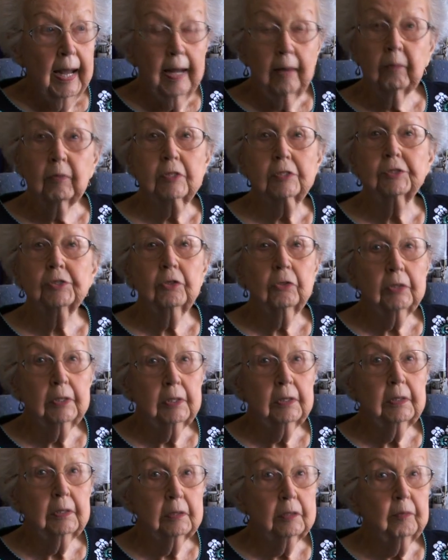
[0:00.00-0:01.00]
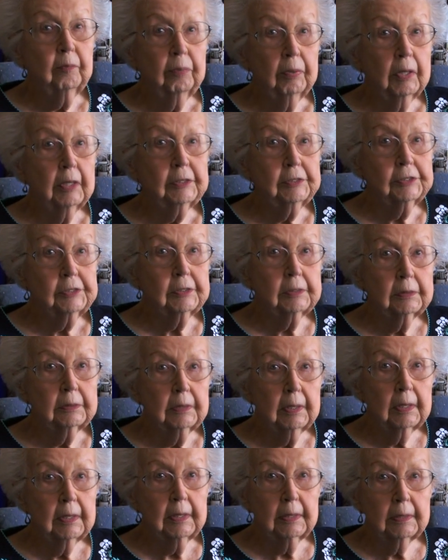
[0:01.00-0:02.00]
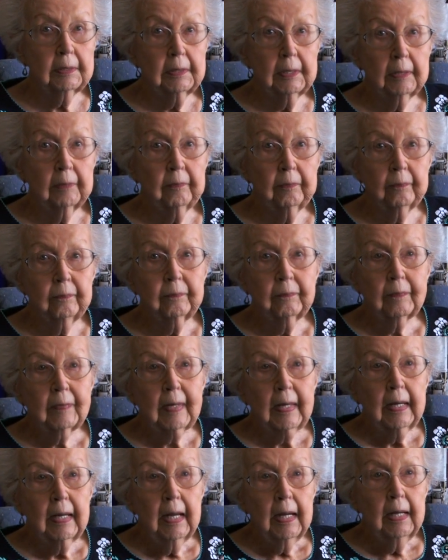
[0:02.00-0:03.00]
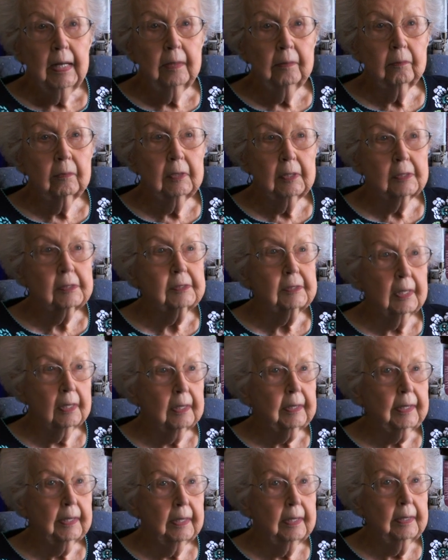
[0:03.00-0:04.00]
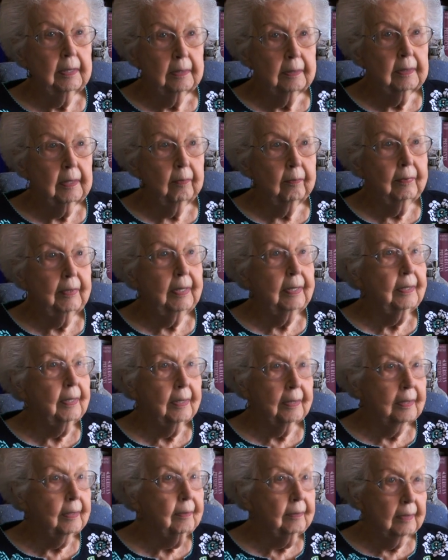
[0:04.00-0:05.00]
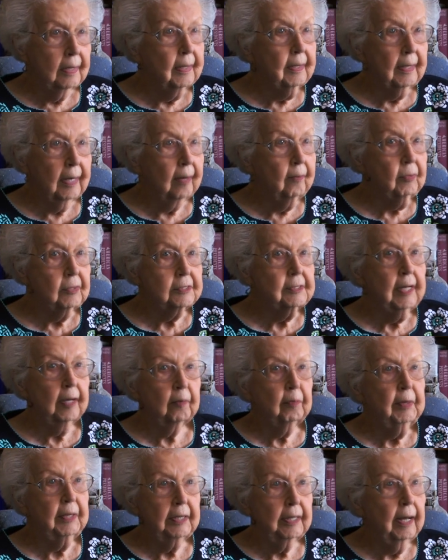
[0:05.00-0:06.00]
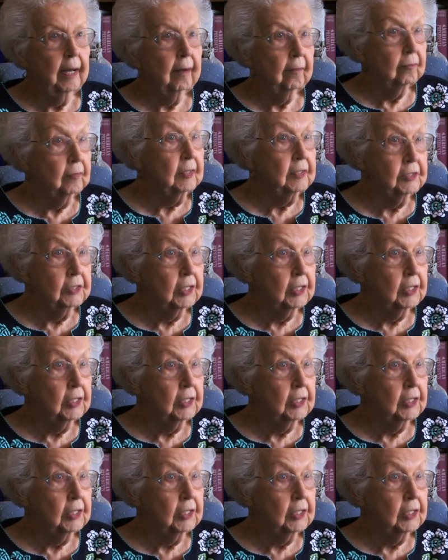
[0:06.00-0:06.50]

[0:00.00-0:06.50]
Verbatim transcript: it was during the Depression, and um, it was lucky. I mean, I, I was happy to have the